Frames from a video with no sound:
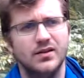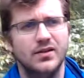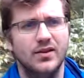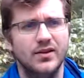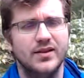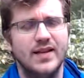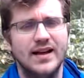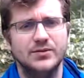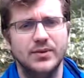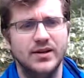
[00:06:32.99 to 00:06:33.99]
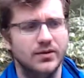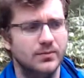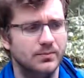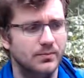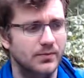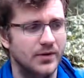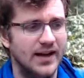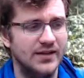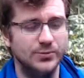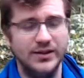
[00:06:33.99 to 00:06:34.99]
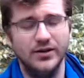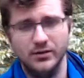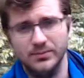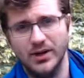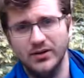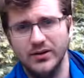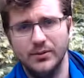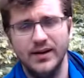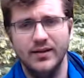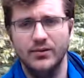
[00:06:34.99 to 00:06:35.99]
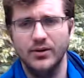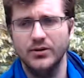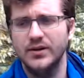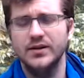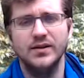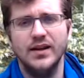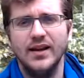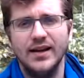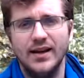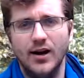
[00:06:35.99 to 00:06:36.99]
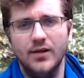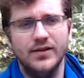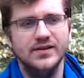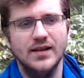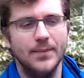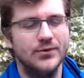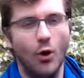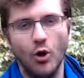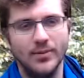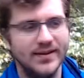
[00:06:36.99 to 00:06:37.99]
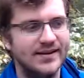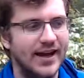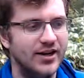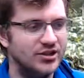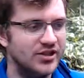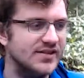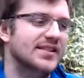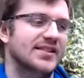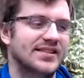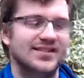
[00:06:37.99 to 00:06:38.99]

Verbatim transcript: So this last week, can, the last week, you can probably read it through and get all this, absorb the sages.